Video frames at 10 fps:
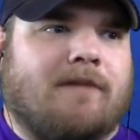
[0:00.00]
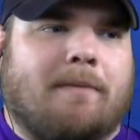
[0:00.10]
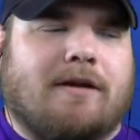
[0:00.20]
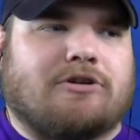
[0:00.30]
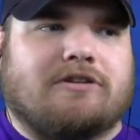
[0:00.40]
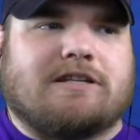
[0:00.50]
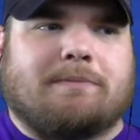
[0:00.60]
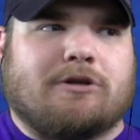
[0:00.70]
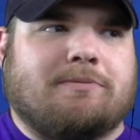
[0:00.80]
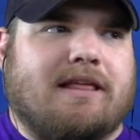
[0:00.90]
I'm not sure. Is this
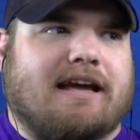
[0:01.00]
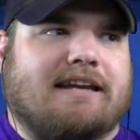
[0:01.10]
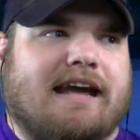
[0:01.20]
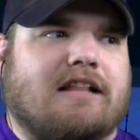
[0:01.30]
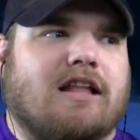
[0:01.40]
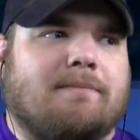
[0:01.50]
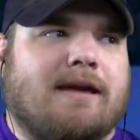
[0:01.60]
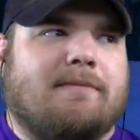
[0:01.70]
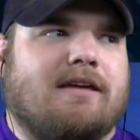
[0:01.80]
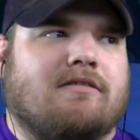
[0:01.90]
supposed to be like a nightclub,
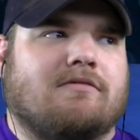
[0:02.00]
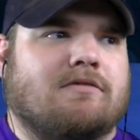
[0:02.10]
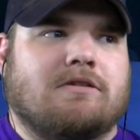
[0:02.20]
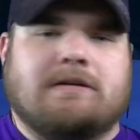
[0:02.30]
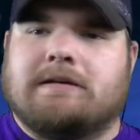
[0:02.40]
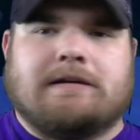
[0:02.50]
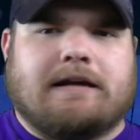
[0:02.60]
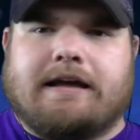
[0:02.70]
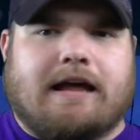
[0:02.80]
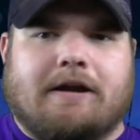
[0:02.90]
maybe?
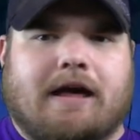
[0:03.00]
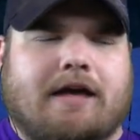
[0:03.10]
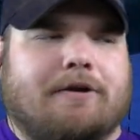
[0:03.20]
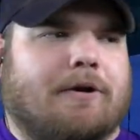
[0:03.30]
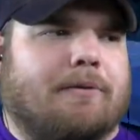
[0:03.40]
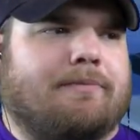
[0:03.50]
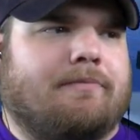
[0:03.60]
I don't know.